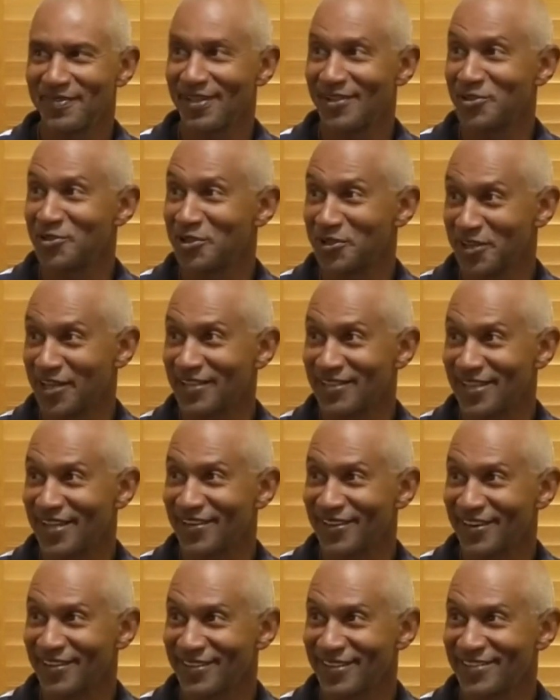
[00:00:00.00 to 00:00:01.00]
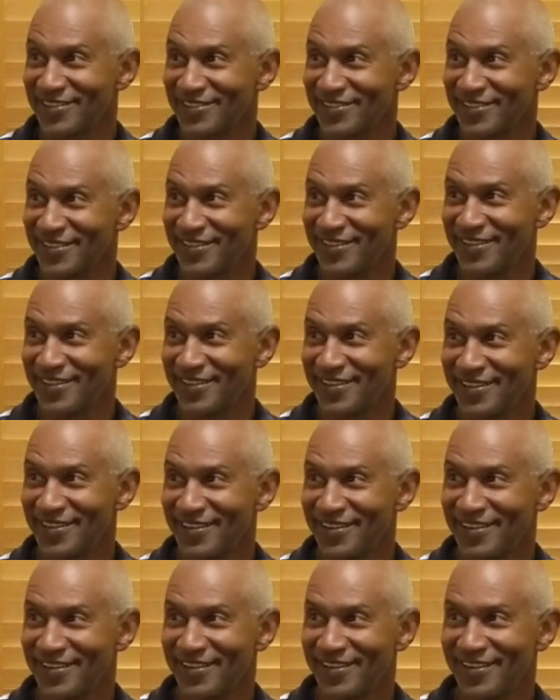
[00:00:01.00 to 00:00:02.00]
You can cut that, right? Can't
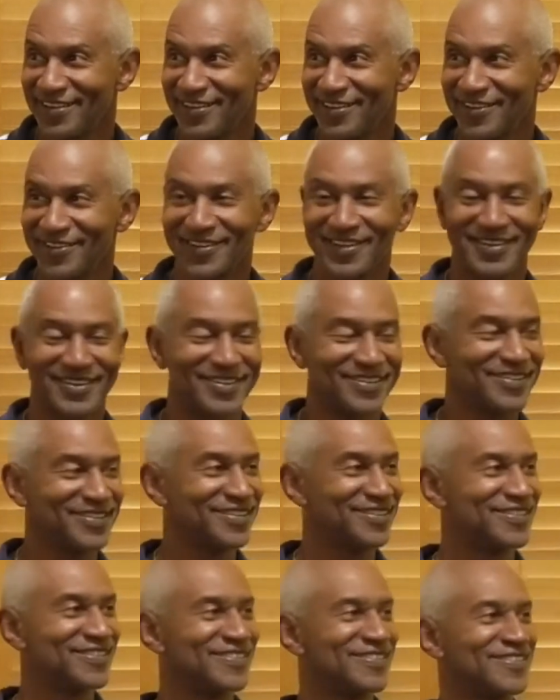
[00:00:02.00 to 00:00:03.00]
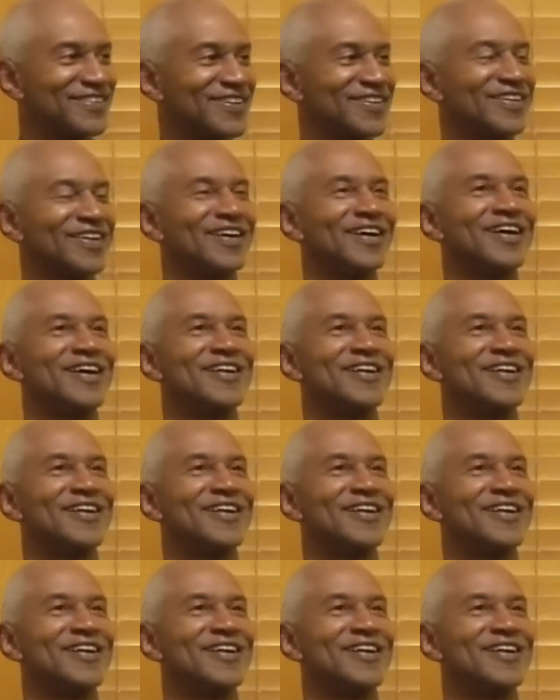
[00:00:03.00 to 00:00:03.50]
you? Mm-hmm. Okay, good.